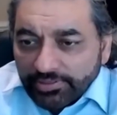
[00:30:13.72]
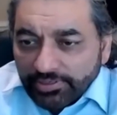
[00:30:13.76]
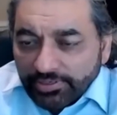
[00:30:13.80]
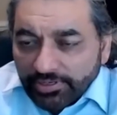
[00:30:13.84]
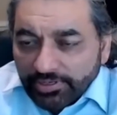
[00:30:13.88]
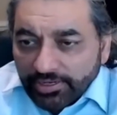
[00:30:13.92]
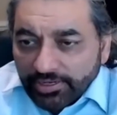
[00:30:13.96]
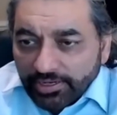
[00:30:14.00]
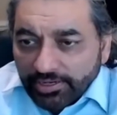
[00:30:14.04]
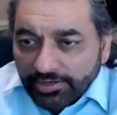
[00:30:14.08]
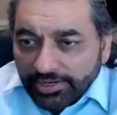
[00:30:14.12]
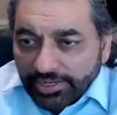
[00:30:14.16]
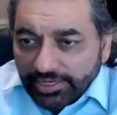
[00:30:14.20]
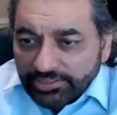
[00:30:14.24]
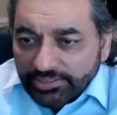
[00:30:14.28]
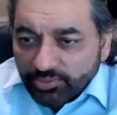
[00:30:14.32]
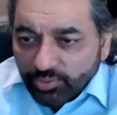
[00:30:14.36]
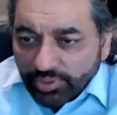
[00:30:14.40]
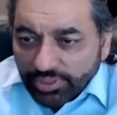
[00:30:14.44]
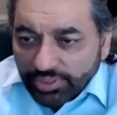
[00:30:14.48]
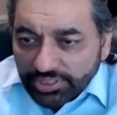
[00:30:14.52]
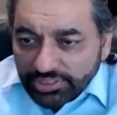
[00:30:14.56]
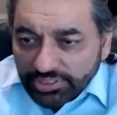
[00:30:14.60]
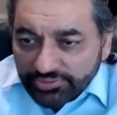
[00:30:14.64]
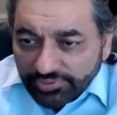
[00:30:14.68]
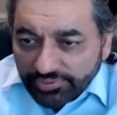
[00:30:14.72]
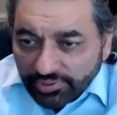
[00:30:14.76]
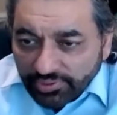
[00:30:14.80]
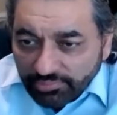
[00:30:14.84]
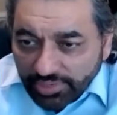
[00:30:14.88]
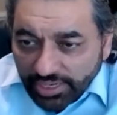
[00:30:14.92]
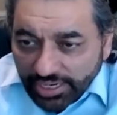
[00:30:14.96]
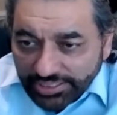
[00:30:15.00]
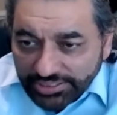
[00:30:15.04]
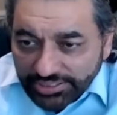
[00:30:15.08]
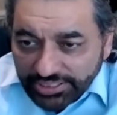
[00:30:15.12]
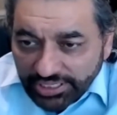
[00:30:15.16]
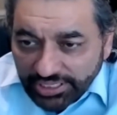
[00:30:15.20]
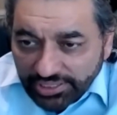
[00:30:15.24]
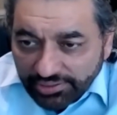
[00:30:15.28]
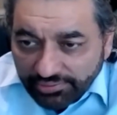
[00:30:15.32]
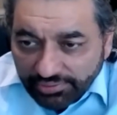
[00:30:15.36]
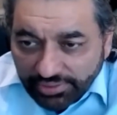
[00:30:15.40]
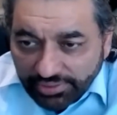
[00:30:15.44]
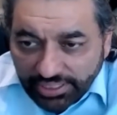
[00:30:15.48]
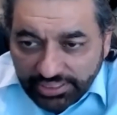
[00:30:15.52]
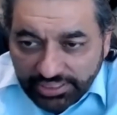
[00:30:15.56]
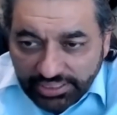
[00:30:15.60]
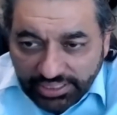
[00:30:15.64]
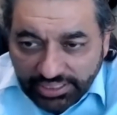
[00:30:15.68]
Next one is from Ajay
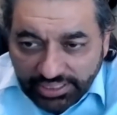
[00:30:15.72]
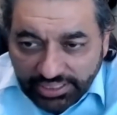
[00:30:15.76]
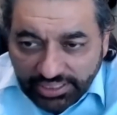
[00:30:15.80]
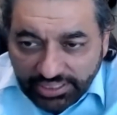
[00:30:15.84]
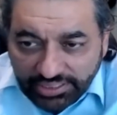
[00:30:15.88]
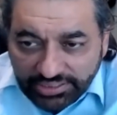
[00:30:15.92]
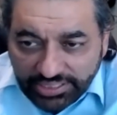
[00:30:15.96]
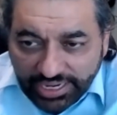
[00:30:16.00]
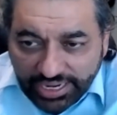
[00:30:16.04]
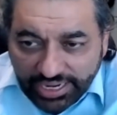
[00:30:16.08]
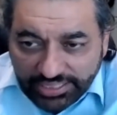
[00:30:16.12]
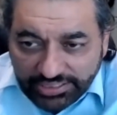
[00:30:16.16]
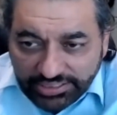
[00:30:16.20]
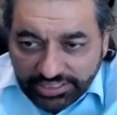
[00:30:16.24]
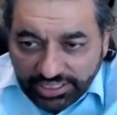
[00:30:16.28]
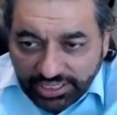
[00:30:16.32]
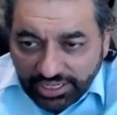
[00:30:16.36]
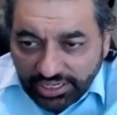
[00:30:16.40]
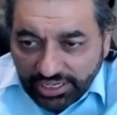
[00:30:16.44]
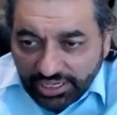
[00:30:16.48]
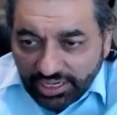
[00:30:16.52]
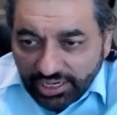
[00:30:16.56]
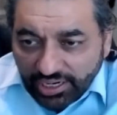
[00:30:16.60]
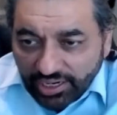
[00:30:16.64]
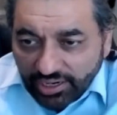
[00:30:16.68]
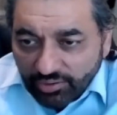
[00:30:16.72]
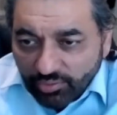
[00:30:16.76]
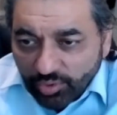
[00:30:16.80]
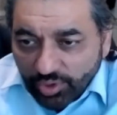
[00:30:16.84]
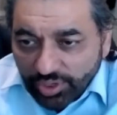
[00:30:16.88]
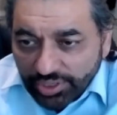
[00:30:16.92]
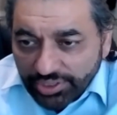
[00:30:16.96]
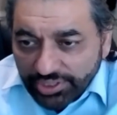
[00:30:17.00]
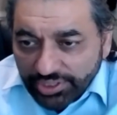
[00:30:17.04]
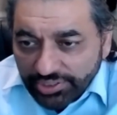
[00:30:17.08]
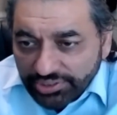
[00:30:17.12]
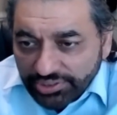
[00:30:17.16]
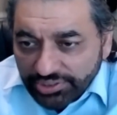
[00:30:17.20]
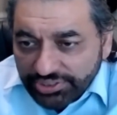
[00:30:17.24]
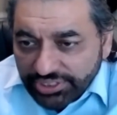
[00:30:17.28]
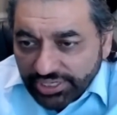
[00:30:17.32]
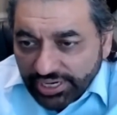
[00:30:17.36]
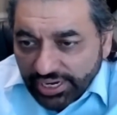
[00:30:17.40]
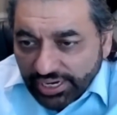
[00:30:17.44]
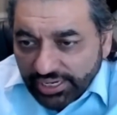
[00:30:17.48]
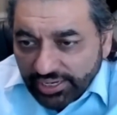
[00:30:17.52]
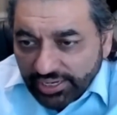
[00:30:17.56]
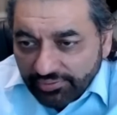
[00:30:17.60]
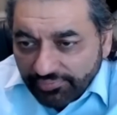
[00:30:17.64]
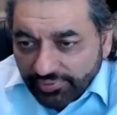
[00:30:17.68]
Reddy. He's asking, wanted to
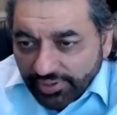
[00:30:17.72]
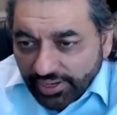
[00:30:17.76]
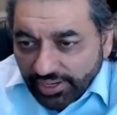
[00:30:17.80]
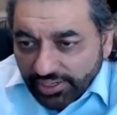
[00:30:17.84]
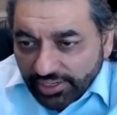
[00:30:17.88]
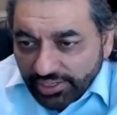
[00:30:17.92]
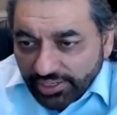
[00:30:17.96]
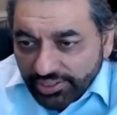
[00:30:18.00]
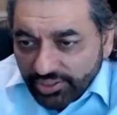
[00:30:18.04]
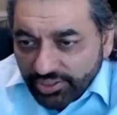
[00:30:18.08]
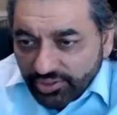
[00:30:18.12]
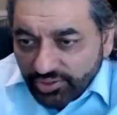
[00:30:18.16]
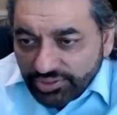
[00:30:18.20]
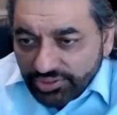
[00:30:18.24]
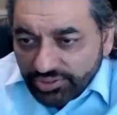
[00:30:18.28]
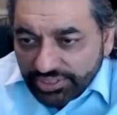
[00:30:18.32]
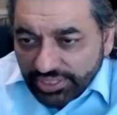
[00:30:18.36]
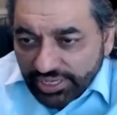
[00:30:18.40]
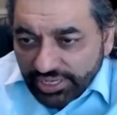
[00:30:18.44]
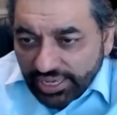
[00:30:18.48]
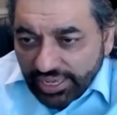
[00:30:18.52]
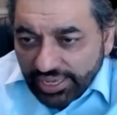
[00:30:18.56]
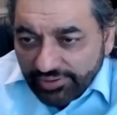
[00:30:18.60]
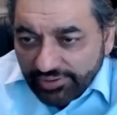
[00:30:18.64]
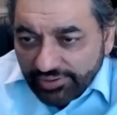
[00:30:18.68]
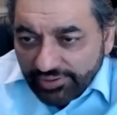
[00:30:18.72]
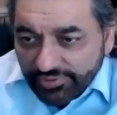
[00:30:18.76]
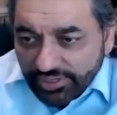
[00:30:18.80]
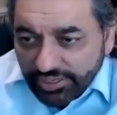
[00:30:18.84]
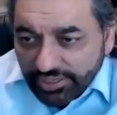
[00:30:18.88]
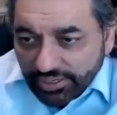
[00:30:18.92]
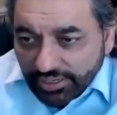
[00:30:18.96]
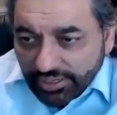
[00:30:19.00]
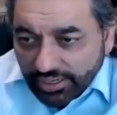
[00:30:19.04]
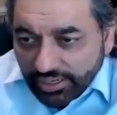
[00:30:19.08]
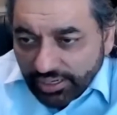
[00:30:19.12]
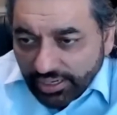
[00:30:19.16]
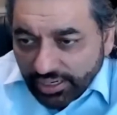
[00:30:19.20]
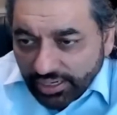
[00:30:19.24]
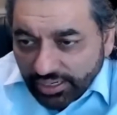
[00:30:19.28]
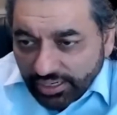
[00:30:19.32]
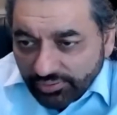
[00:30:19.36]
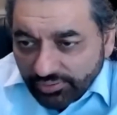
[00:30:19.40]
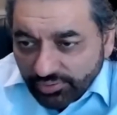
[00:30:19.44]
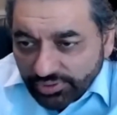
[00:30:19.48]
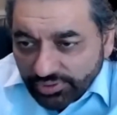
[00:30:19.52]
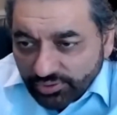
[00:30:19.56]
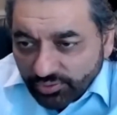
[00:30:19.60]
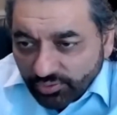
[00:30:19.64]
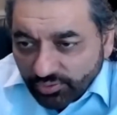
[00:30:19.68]
check if I can use AVR
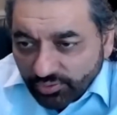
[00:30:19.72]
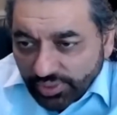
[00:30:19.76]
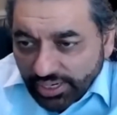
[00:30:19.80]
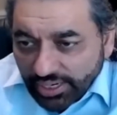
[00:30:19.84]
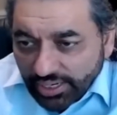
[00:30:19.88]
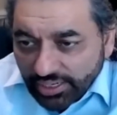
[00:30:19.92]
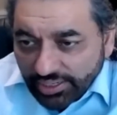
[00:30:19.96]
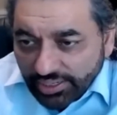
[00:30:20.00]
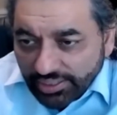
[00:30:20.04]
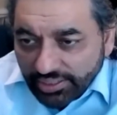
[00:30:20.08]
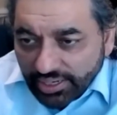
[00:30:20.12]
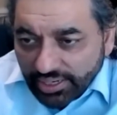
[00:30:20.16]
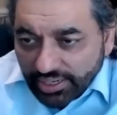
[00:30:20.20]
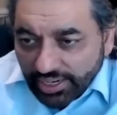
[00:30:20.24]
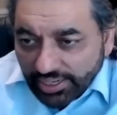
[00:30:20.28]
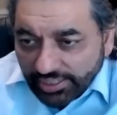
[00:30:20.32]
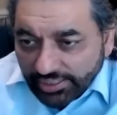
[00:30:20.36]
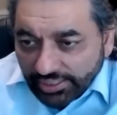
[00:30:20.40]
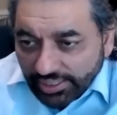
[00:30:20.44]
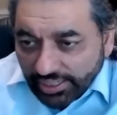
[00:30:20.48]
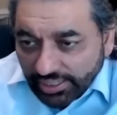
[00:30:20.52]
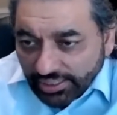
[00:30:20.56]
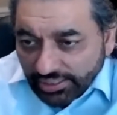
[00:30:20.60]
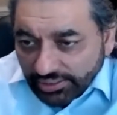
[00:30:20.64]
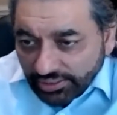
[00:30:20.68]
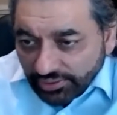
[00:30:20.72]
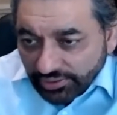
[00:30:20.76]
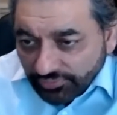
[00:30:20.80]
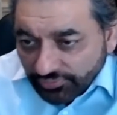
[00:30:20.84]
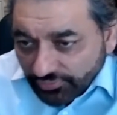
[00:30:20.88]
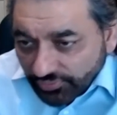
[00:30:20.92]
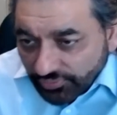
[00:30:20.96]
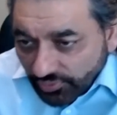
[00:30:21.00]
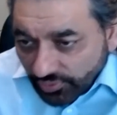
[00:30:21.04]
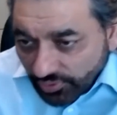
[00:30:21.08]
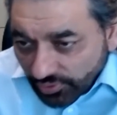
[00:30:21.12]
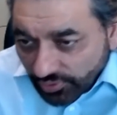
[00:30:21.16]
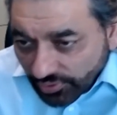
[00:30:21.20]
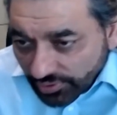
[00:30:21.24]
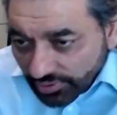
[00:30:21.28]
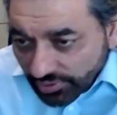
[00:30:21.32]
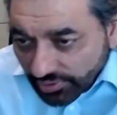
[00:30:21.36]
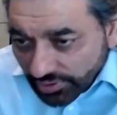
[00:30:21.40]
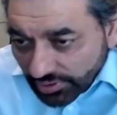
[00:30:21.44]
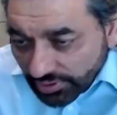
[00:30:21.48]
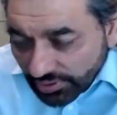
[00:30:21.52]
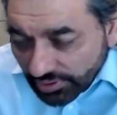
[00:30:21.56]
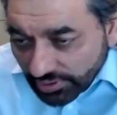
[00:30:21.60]
with valid I-94